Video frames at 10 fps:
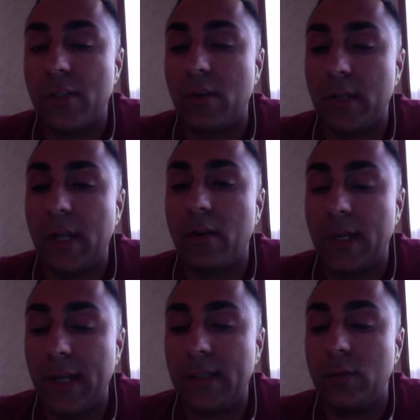that are
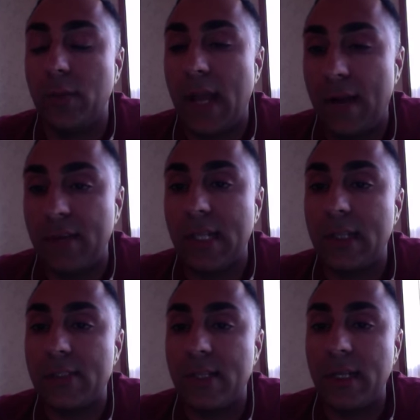connected with having that
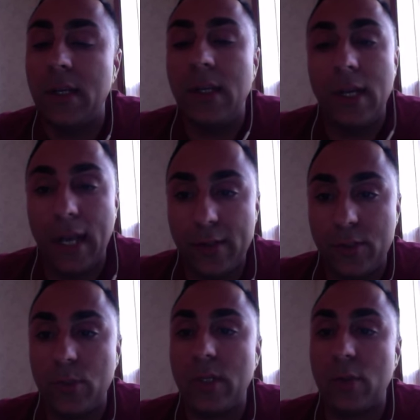listing and
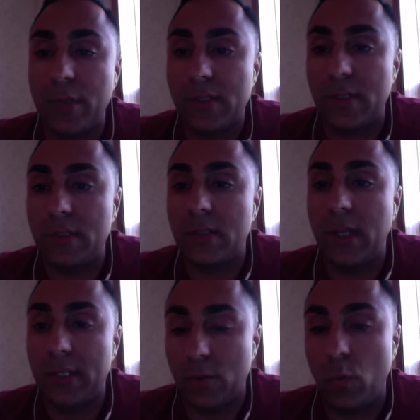doing your business.
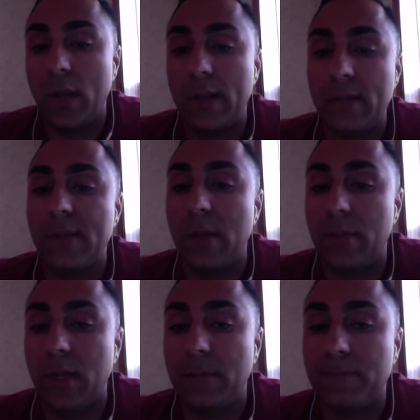It's one and the same
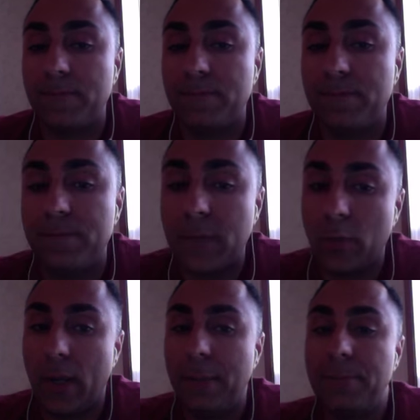thing.
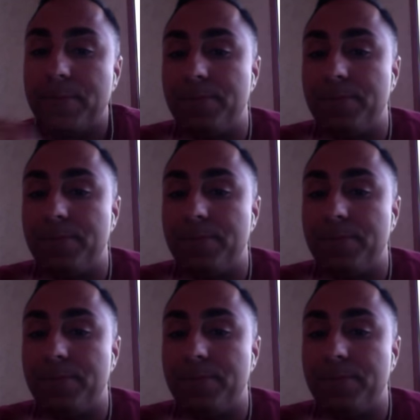Okay?